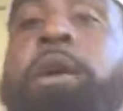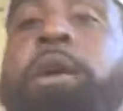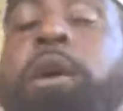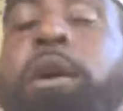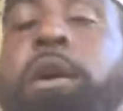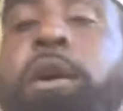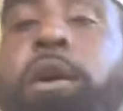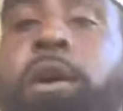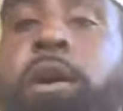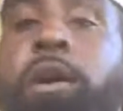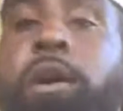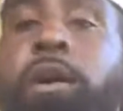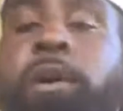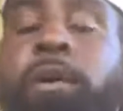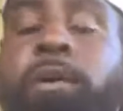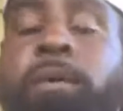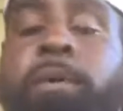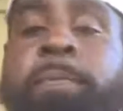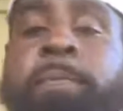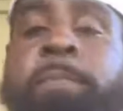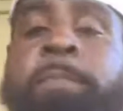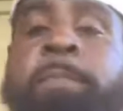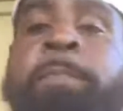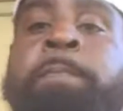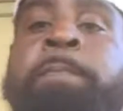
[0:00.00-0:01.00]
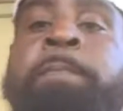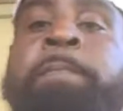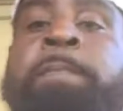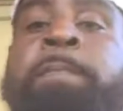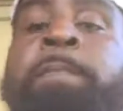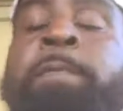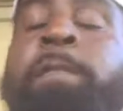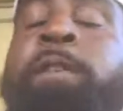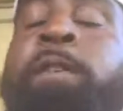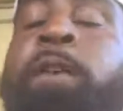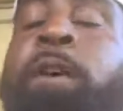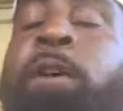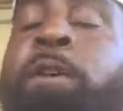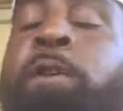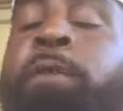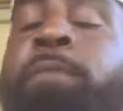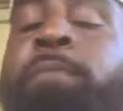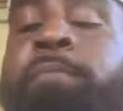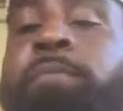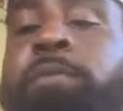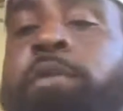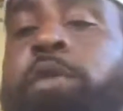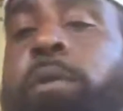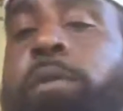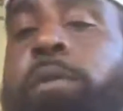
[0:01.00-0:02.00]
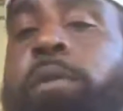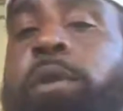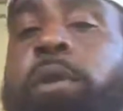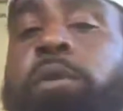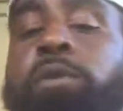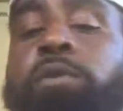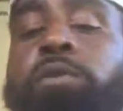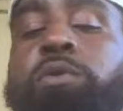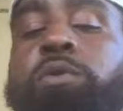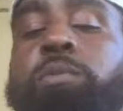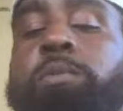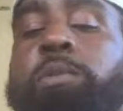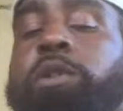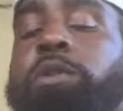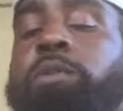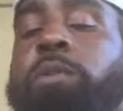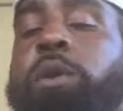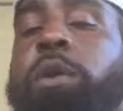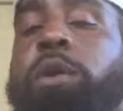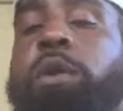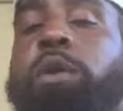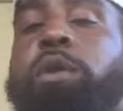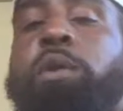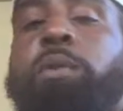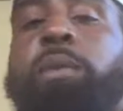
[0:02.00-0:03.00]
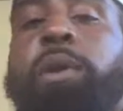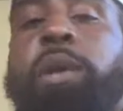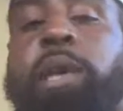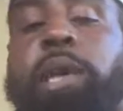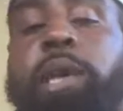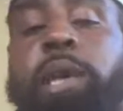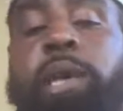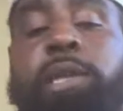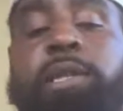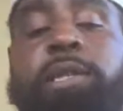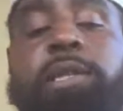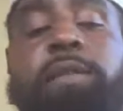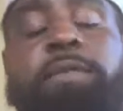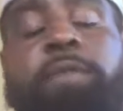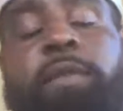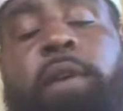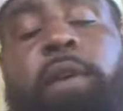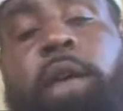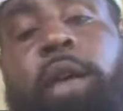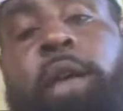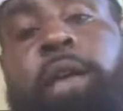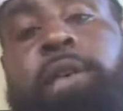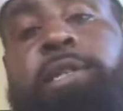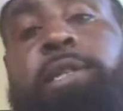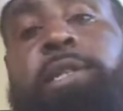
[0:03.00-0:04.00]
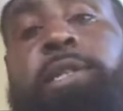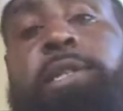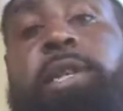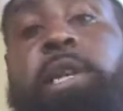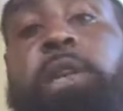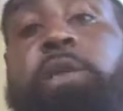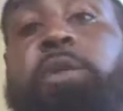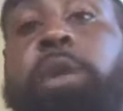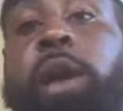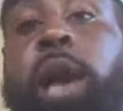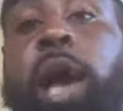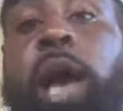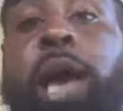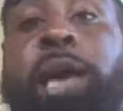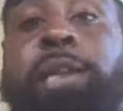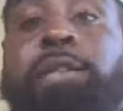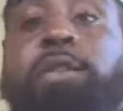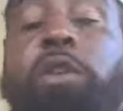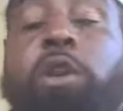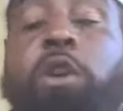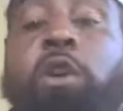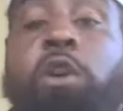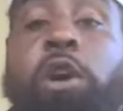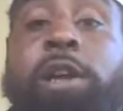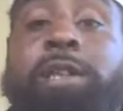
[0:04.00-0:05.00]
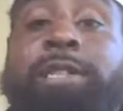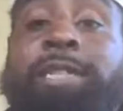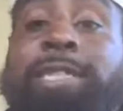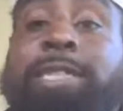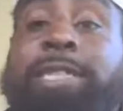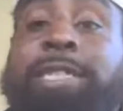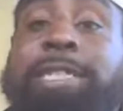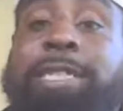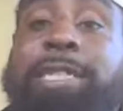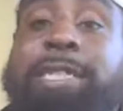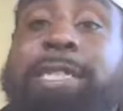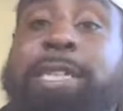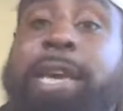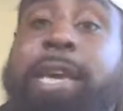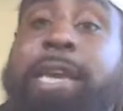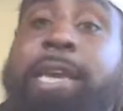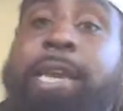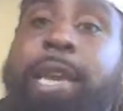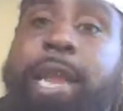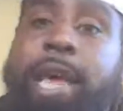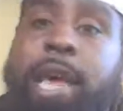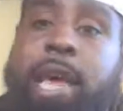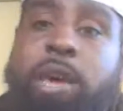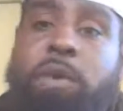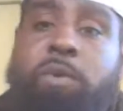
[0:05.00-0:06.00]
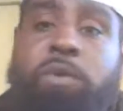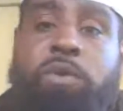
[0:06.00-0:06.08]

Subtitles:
So normally don't do too much work on the weekends. See you guys on Sunday.